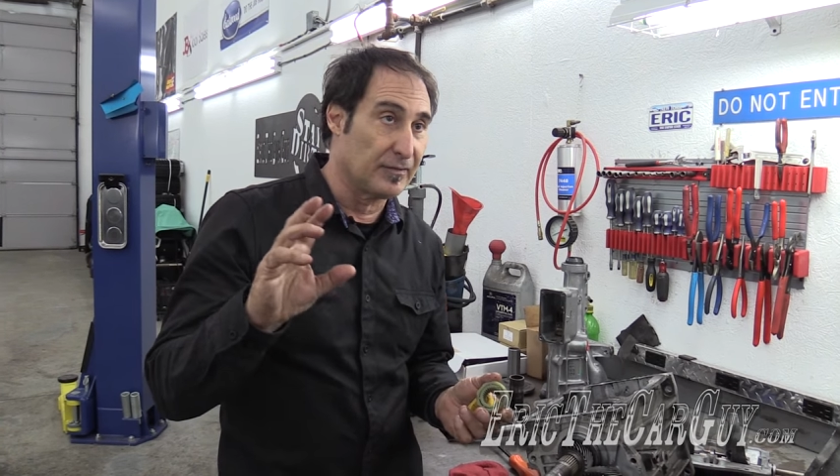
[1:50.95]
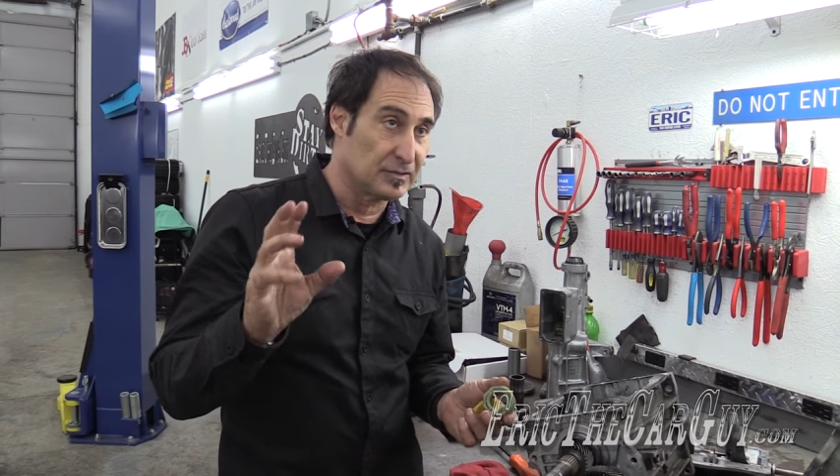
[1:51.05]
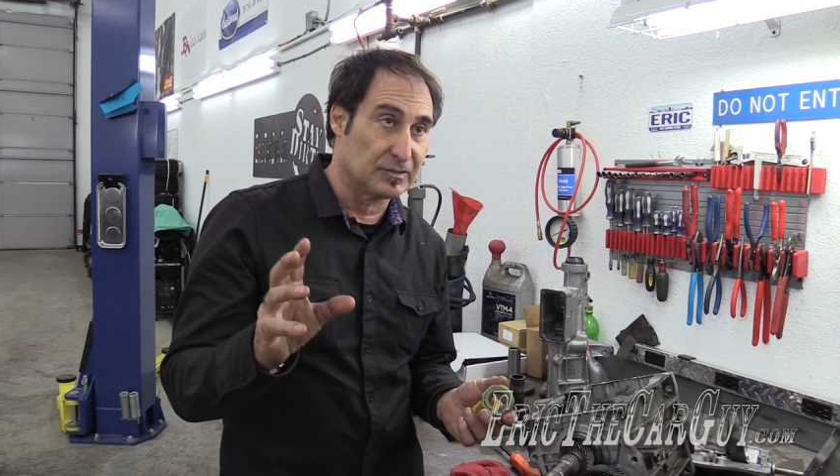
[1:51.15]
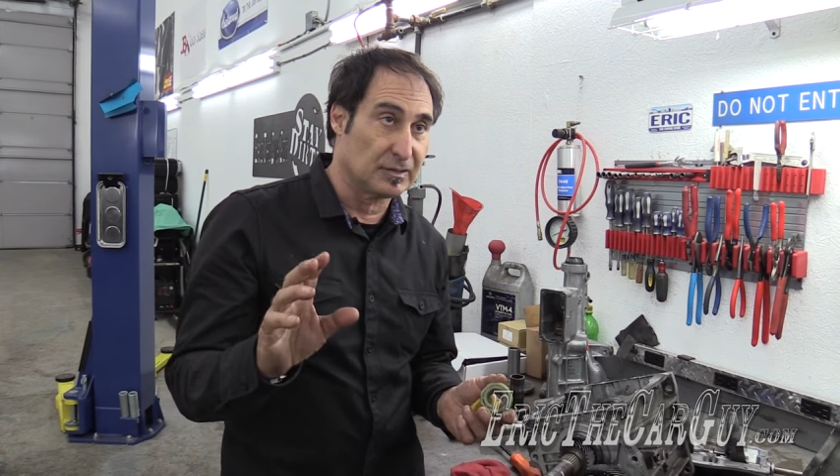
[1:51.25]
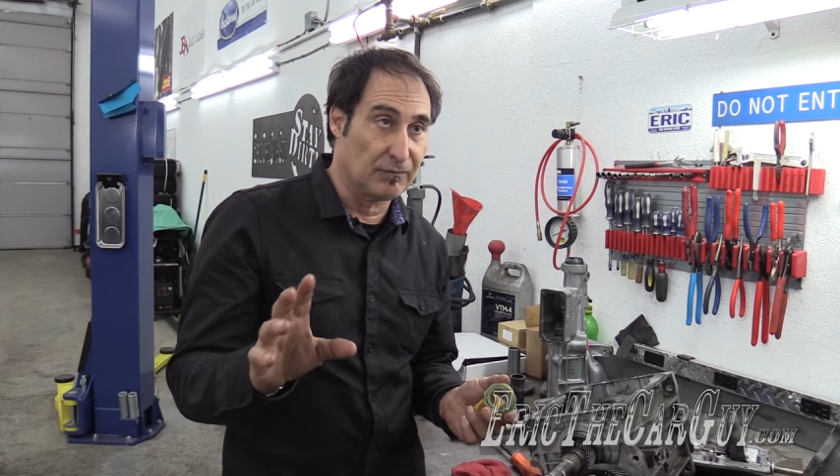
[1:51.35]

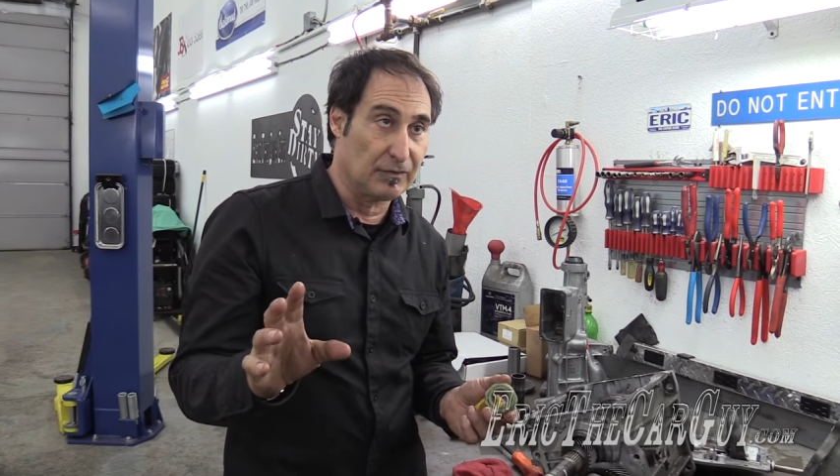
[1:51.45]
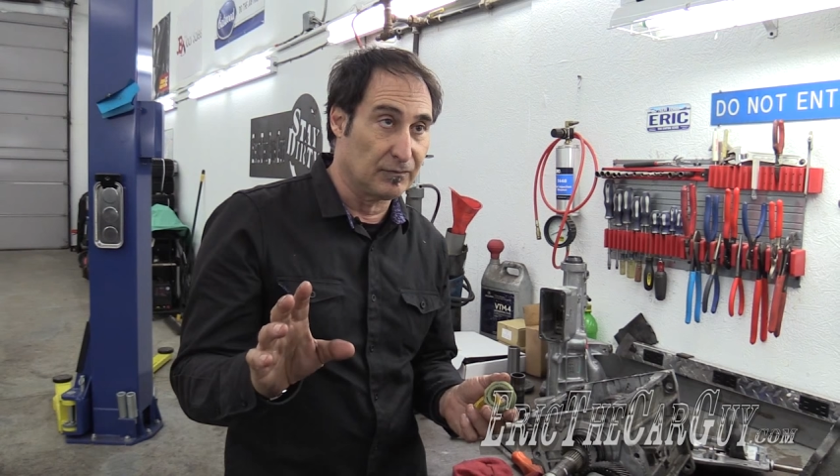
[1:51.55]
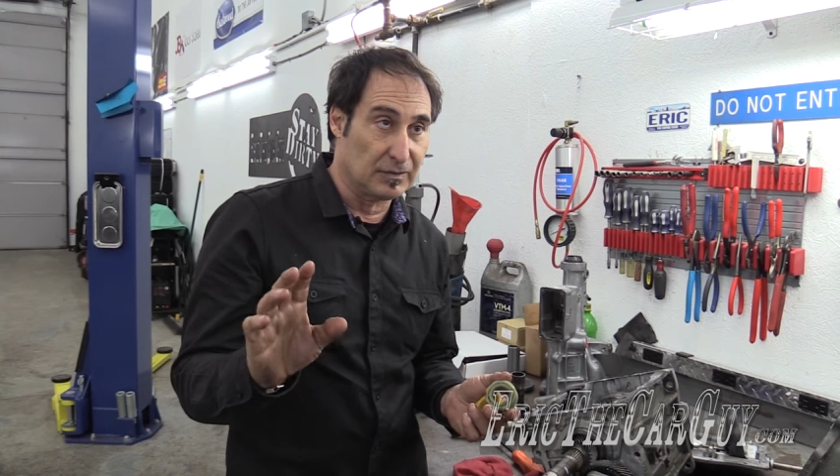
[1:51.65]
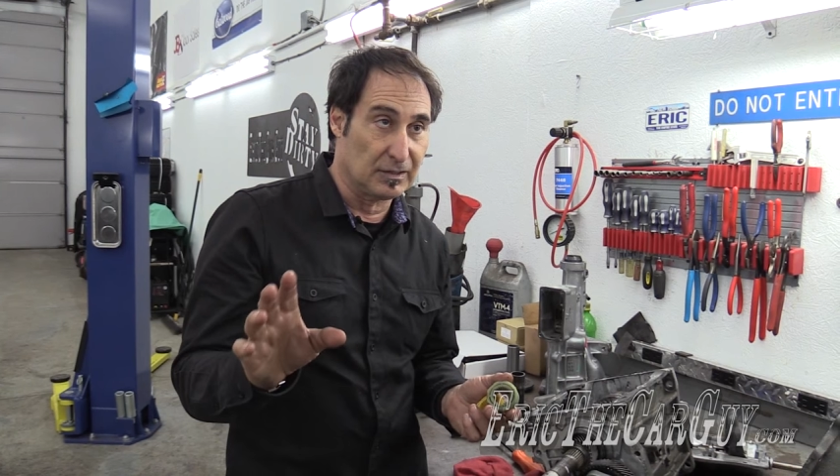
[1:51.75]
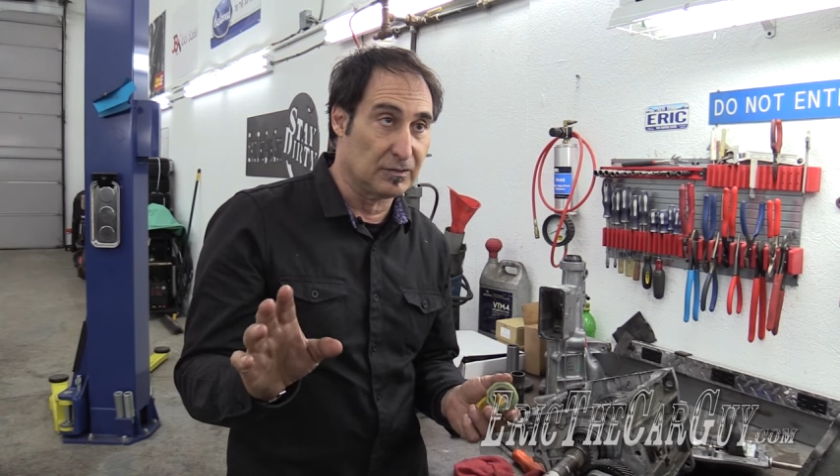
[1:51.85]
60,
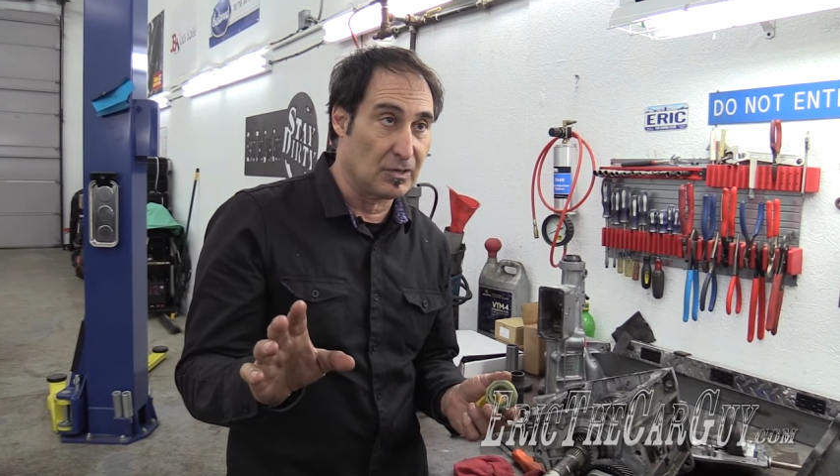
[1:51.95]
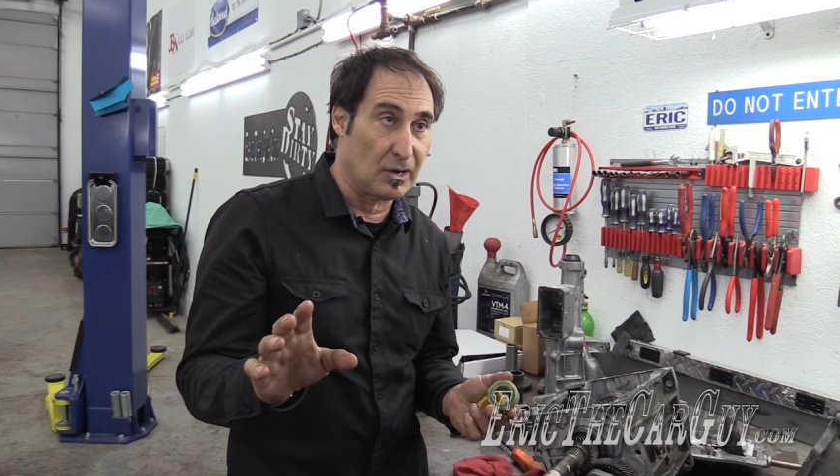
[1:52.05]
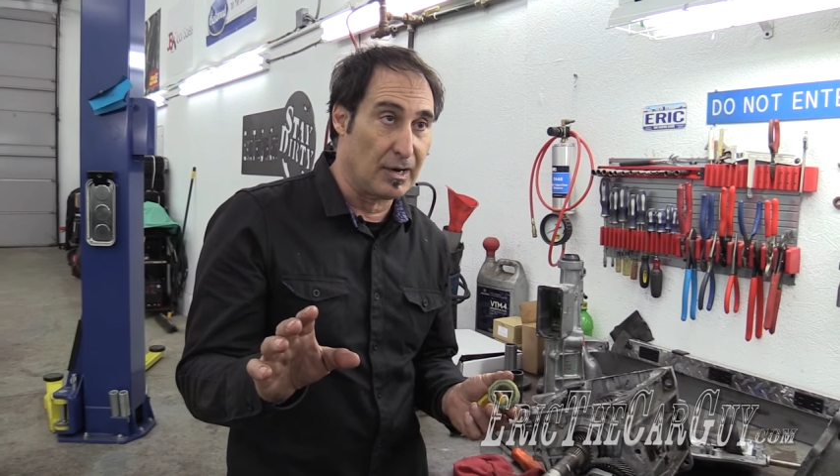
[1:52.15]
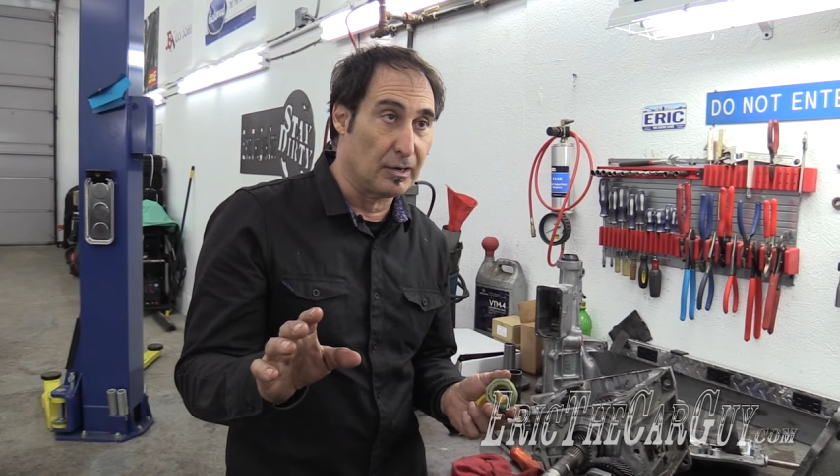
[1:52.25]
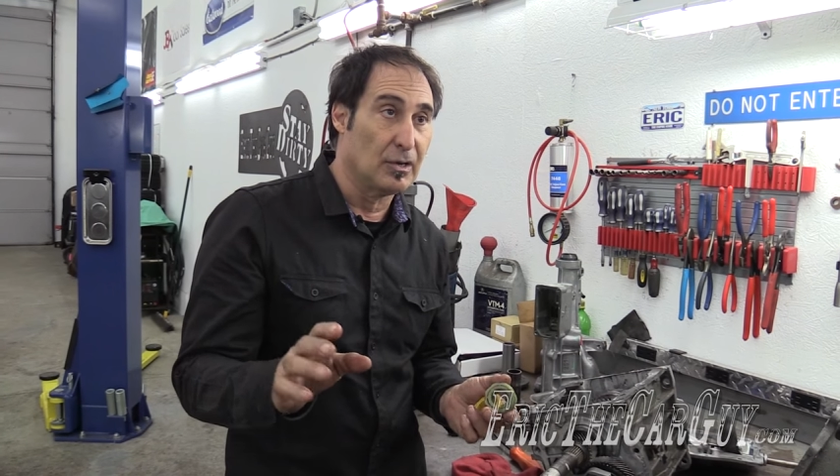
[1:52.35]
15
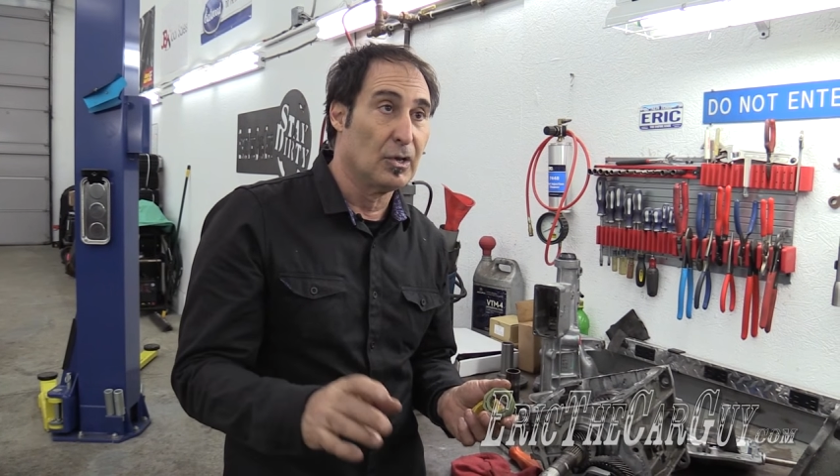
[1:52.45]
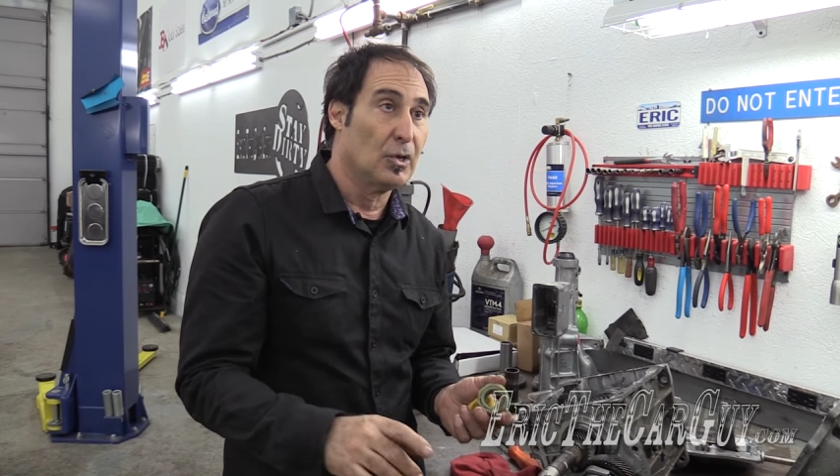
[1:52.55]
tire